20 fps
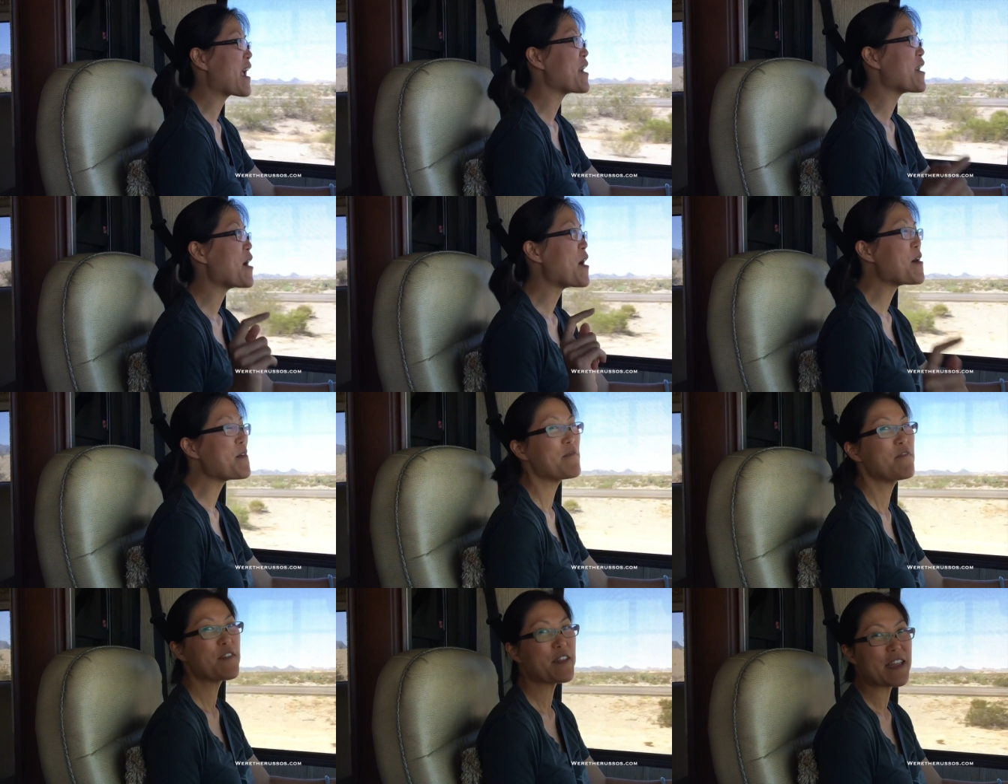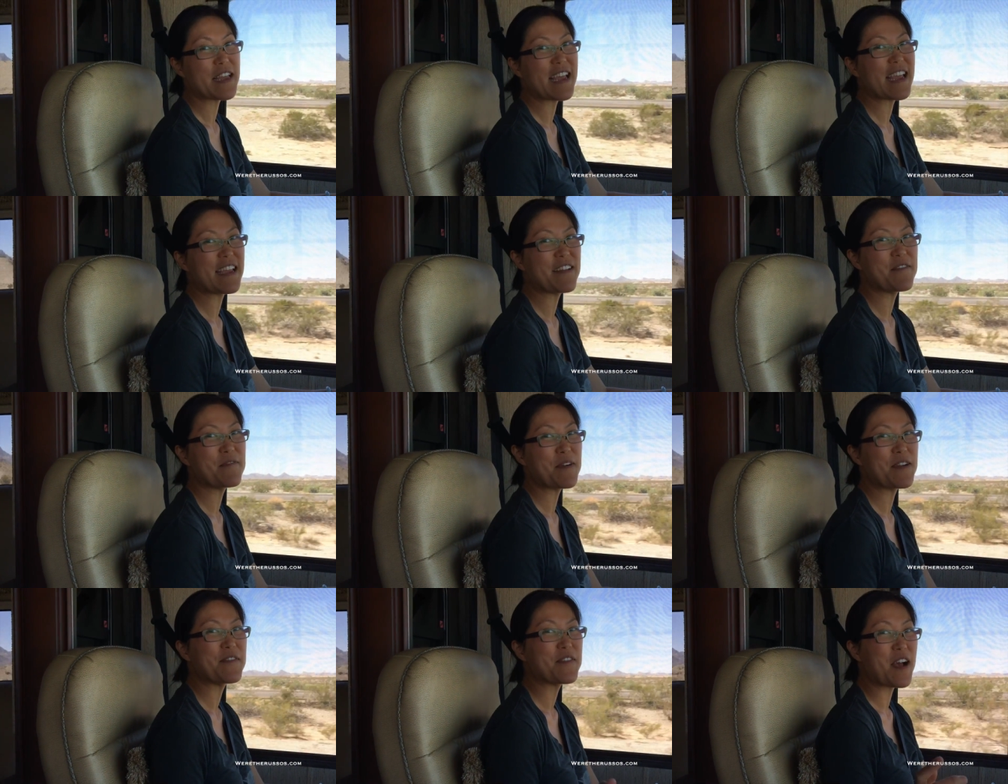and hopefully
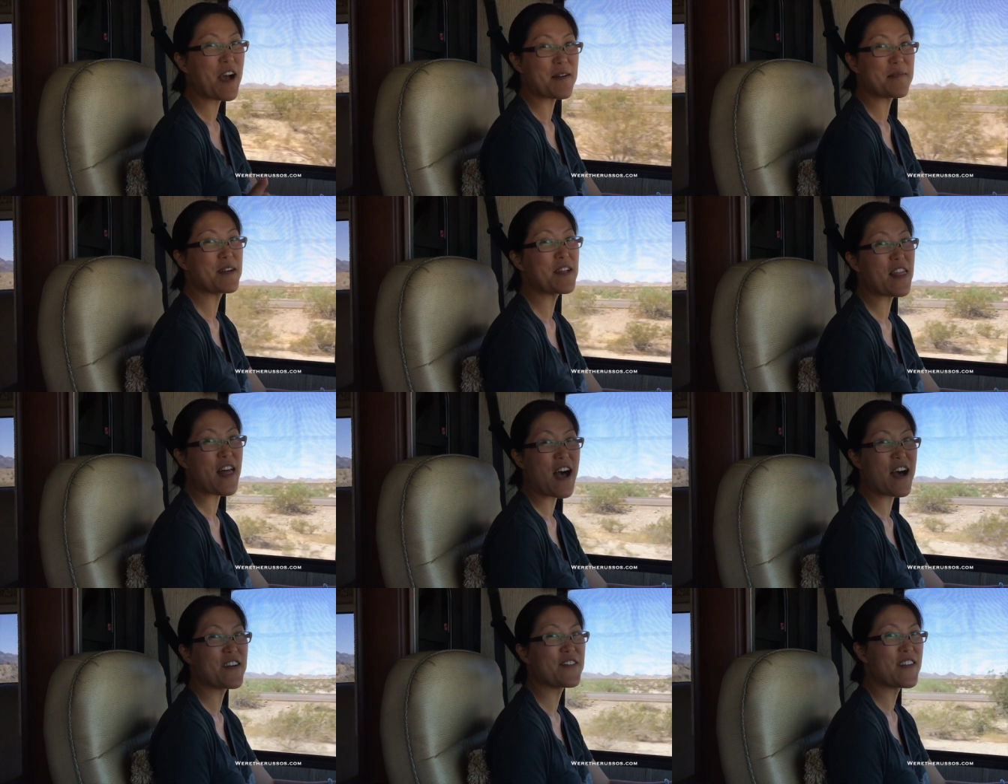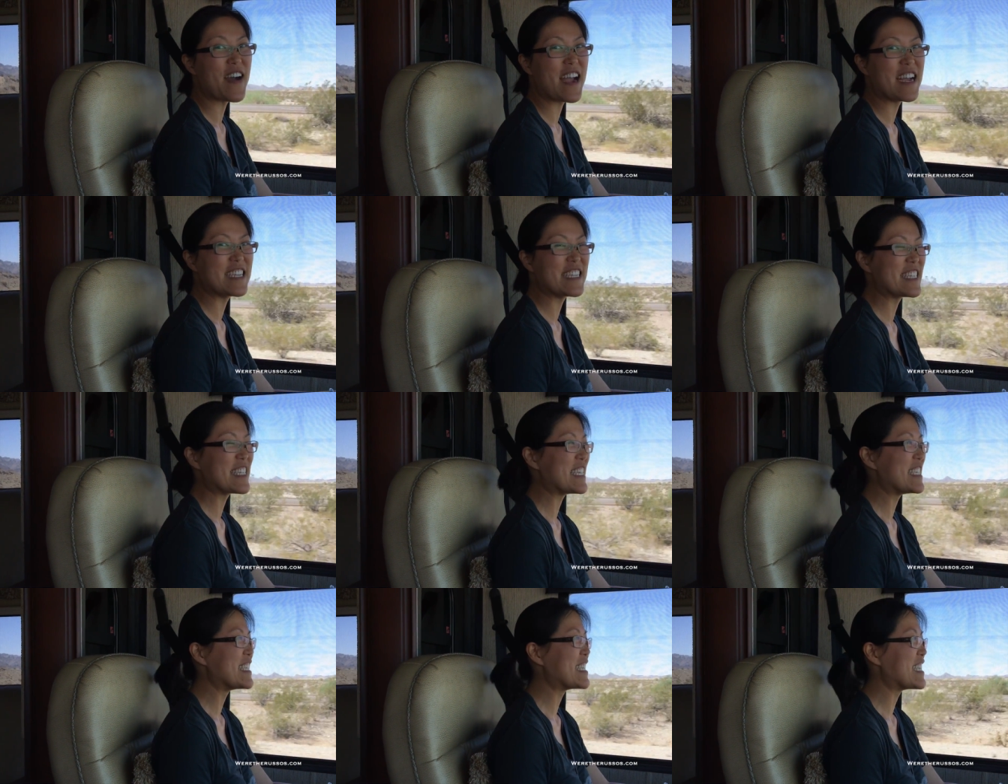we've come a long way
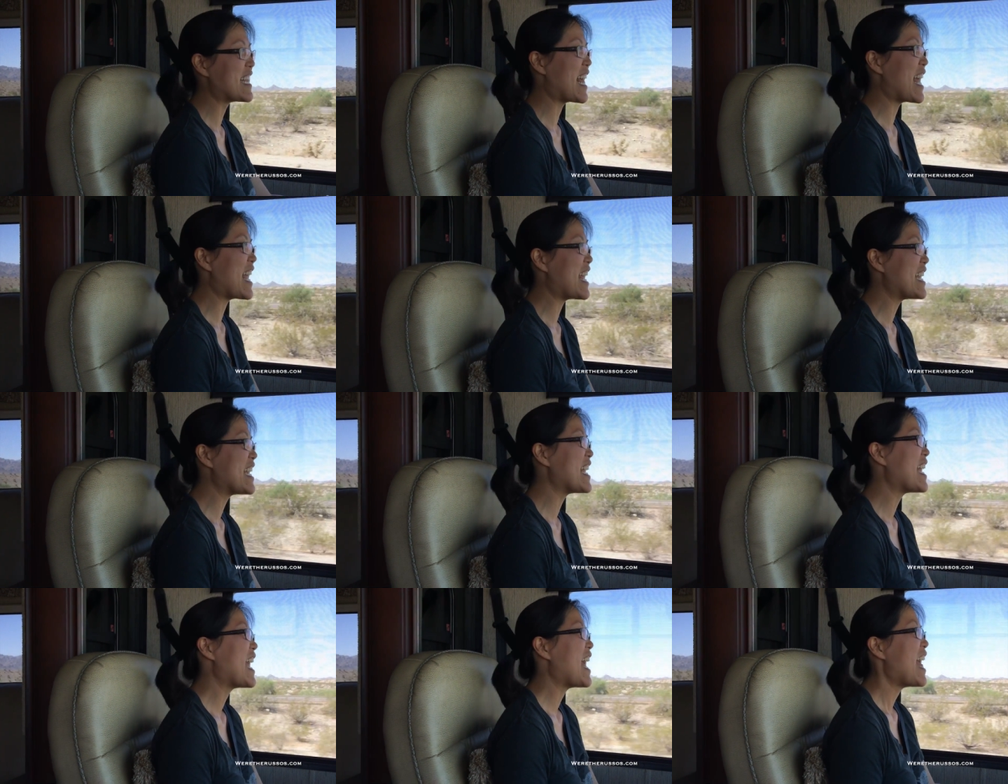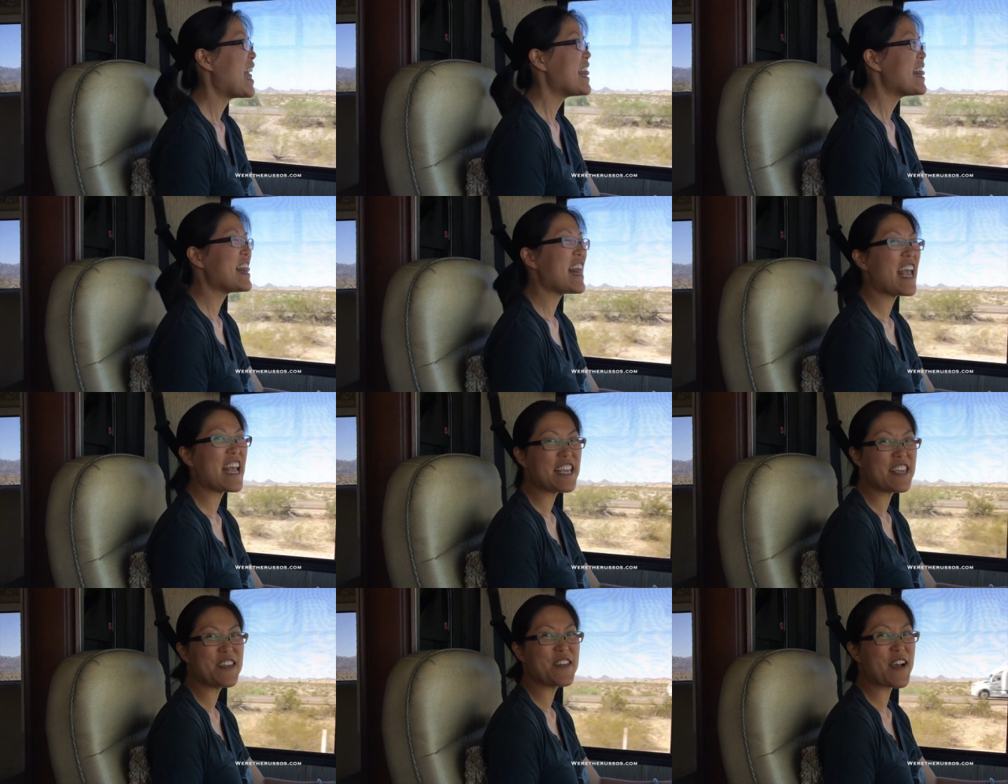since then.
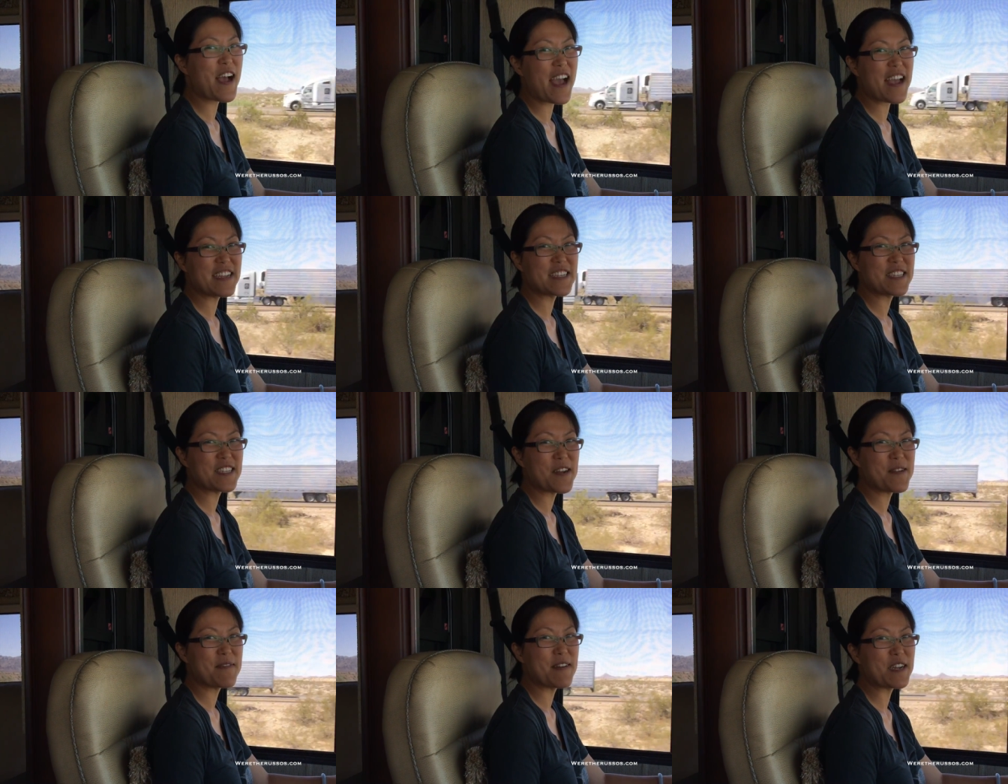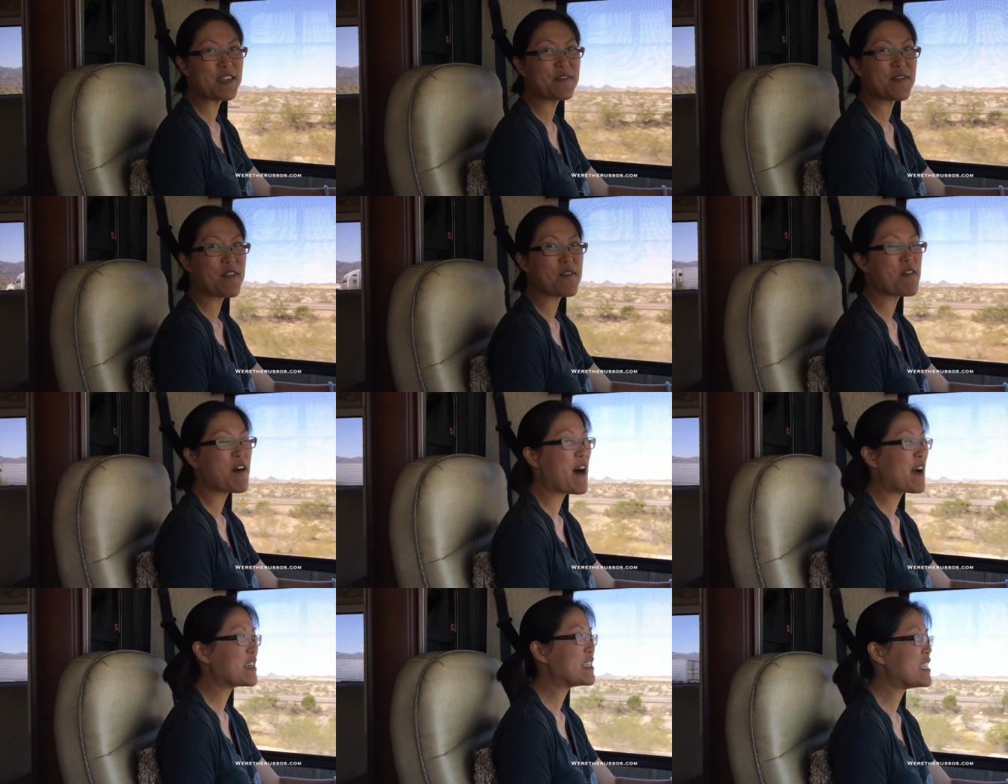Thank you guys so much for
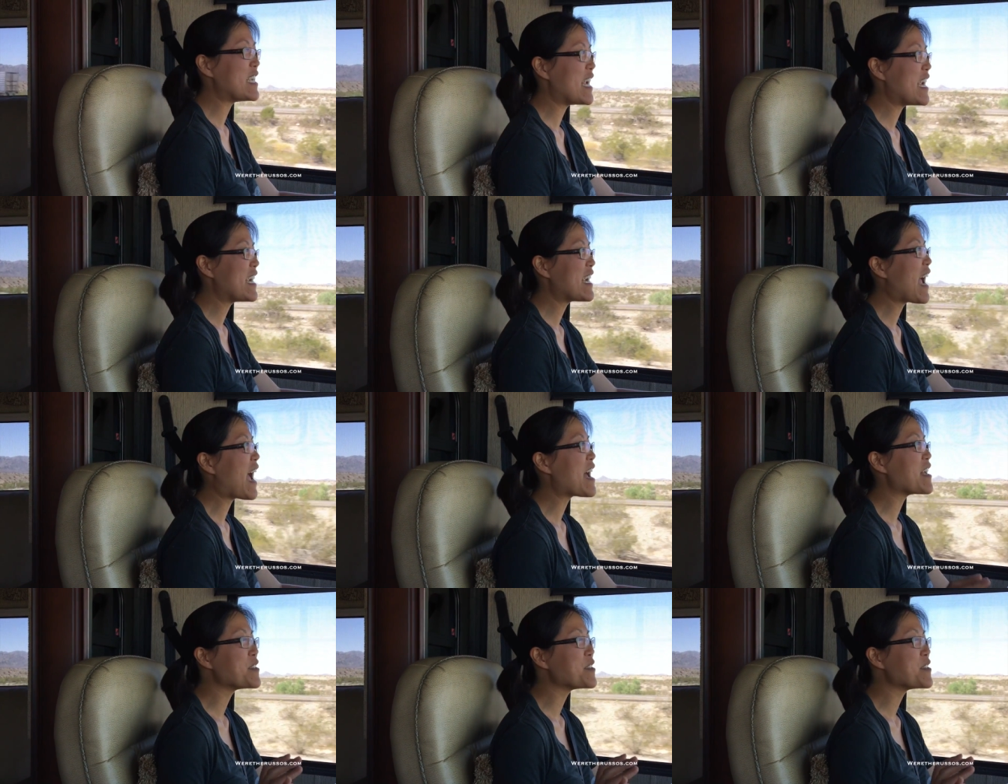watching.